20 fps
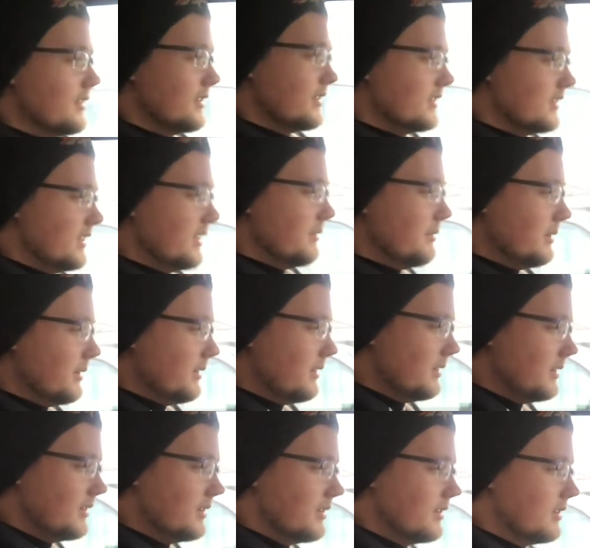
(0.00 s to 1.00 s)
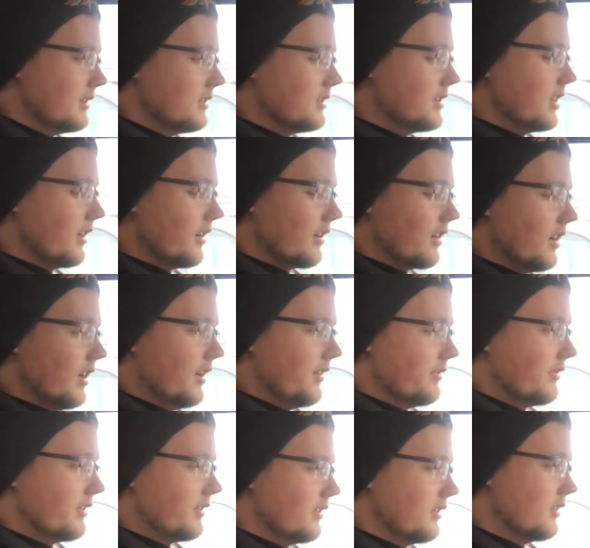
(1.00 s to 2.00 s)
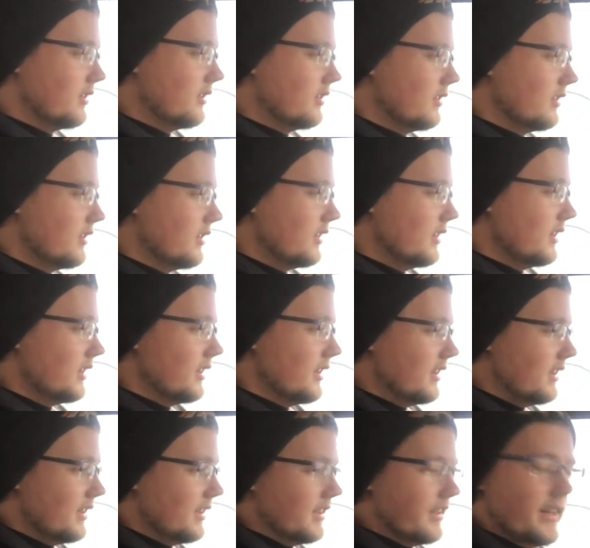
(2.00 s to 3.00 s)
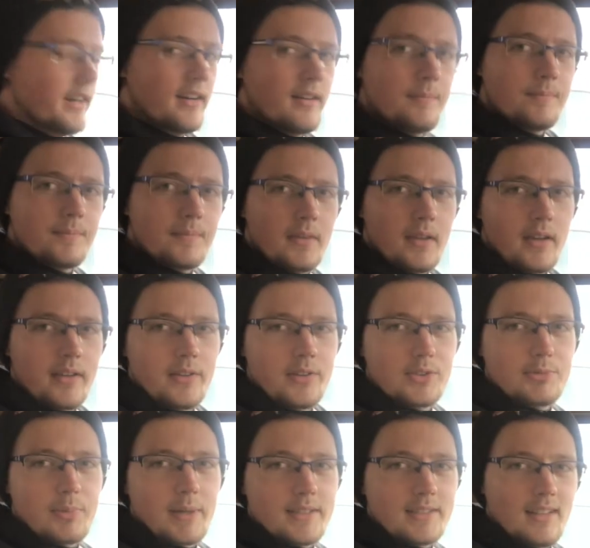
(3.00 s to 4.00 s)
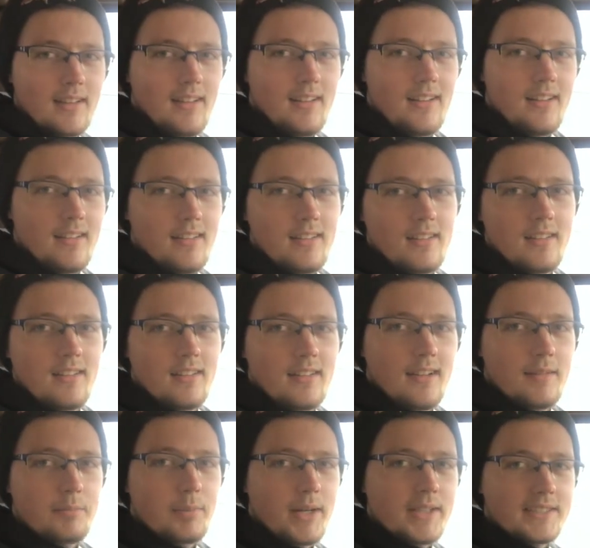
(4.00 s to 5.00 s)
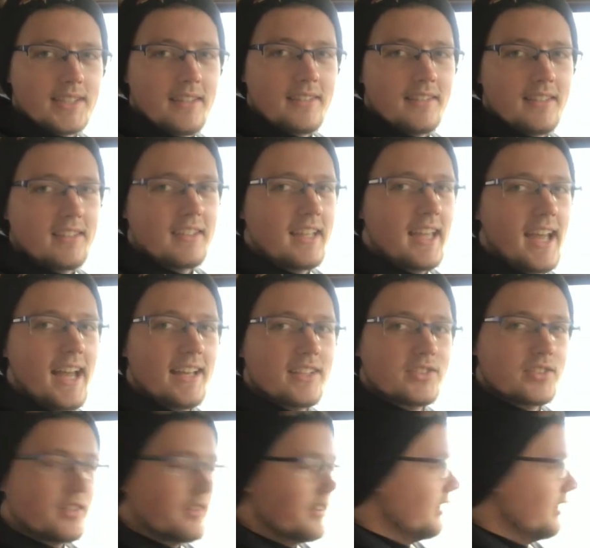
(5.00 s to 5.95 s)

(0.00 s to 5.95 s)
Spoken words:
Let's see, we'll turn her off. There. All you just press on the gas or